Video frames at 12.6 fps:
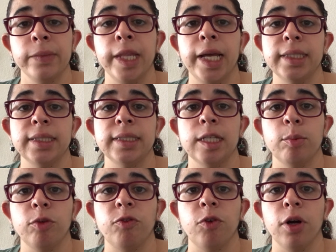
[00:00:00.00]
as I said
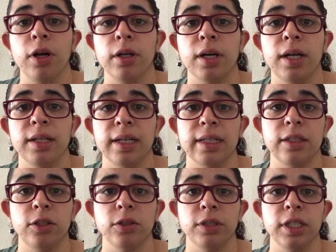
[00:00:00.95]
before, kind of like
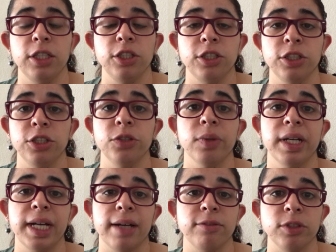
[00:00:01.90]
little thing you can do
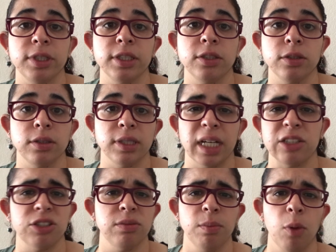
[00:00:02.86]
right after this, or
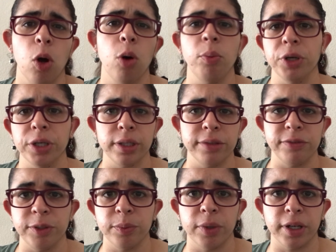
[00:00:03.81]
/ homework if
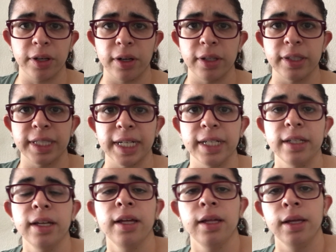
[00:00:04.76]
you want to call it that,
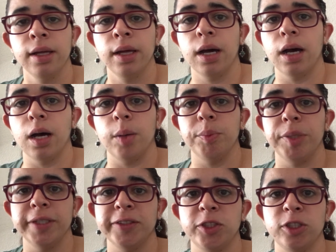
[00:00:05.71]

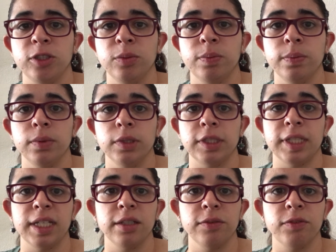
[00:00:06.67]
is to
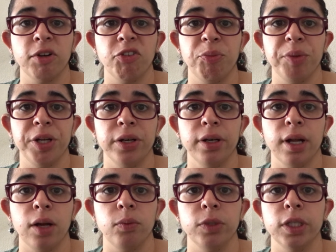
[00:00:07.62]
stand in front of a mirror
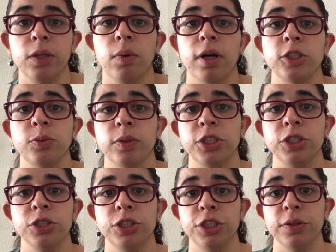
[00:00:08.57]
and really watch what
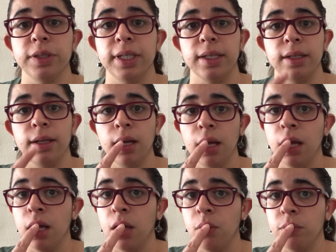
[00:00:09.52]
you're doing
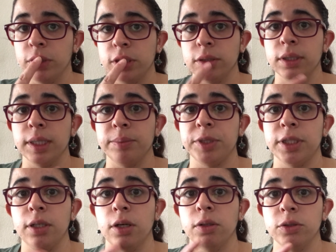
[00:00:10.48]
with your lips.
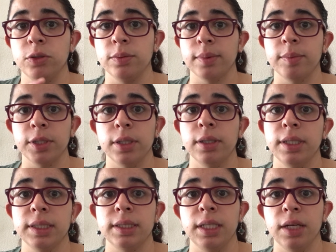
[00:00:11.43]
And always remember,
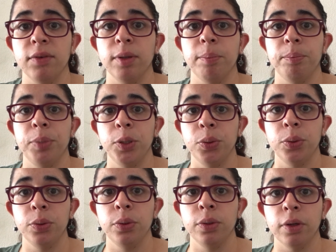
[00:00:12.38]
it's never pew,
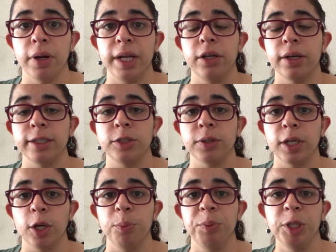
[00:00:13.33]
right? You're not trying to
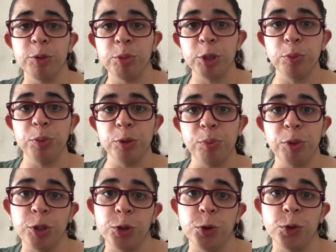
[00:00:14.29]
go pew pew pew
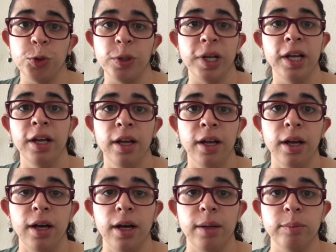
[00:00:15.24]
pew.
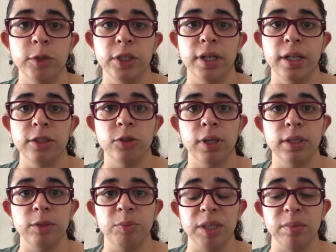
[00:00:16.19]
We're not trying
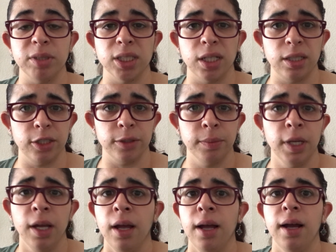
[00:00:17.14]
to be Buzz Lightyear.
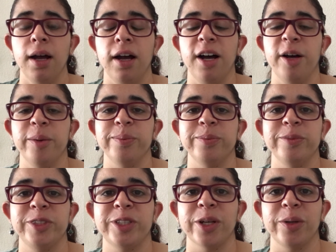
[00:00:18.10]

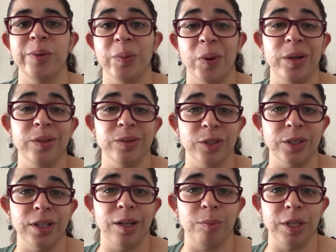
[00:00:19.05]
So we want to
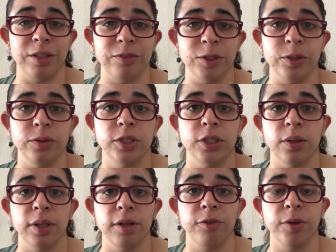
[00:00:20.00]
learn how to play the flute. So
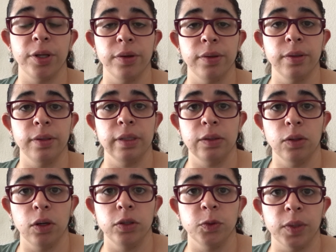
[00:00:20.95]
therefore you
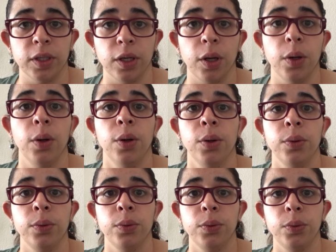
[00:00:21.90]
always want to go
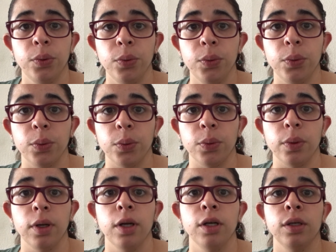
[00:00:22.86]
two,
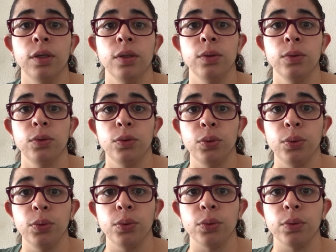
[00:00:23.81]

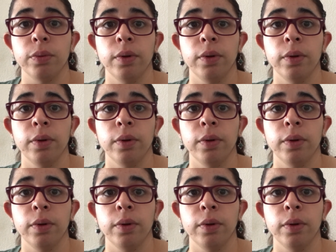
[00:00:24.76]
two.